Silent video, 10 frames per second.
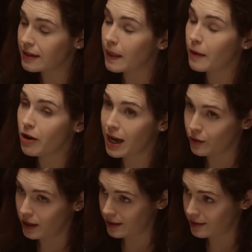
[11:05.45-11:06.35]
and there are
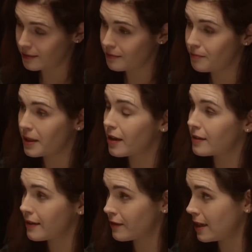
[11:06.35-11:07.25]
outliers, but they are
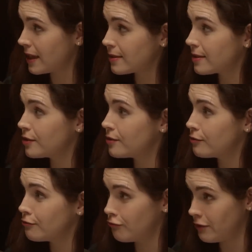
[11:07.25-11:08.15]
nevertheless
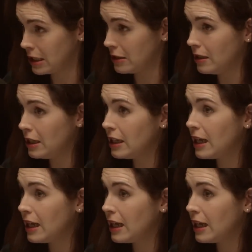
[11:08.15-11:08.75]
real,